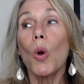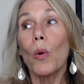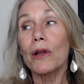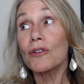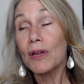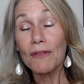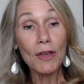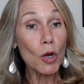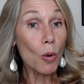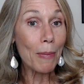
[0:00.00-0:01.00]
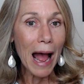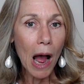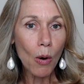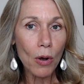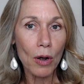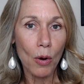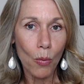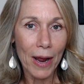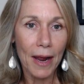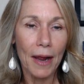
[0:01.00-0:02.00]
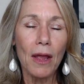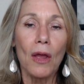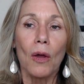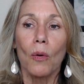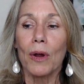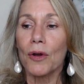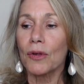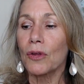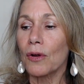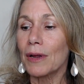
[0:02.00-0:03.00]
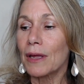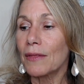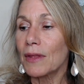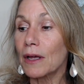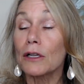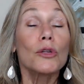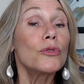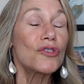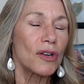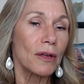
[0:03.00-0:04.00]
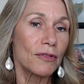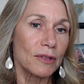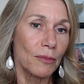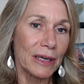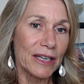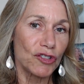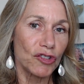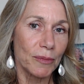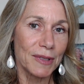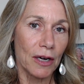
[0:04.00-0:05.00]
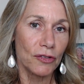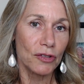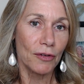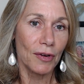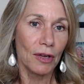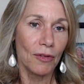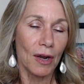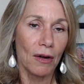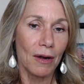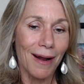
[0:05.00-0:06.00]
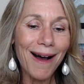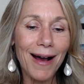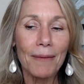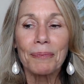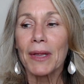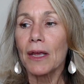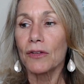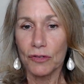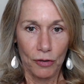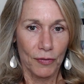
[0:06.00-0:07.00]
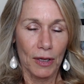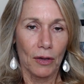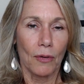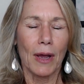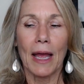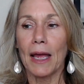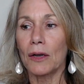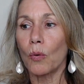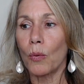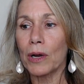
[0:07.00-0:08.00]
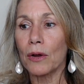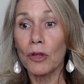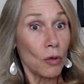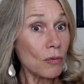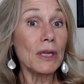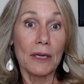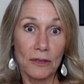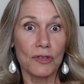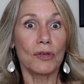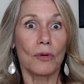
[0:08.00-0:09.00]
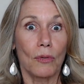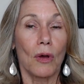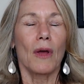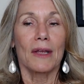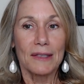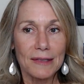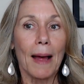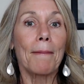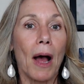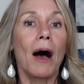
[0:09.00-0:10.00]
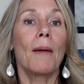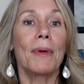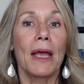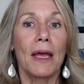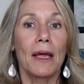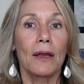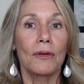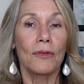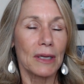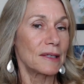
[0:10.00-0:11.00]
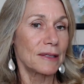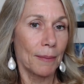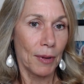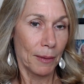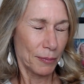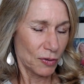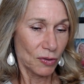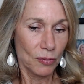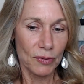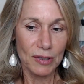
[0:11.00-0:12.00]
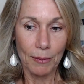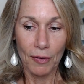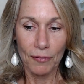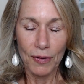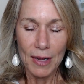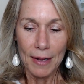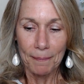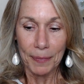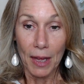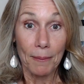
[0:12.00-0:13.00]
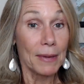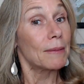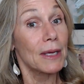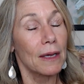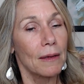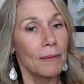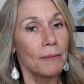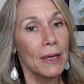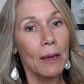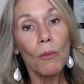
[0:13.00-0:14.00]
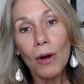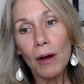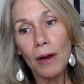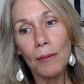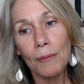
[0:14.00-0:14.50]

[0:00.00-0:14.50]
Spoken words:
where you're giving your power away, where you're in the illusion of some relationships that are serving you that are not serving you, and where you need to step up and really step up to some of maybe being more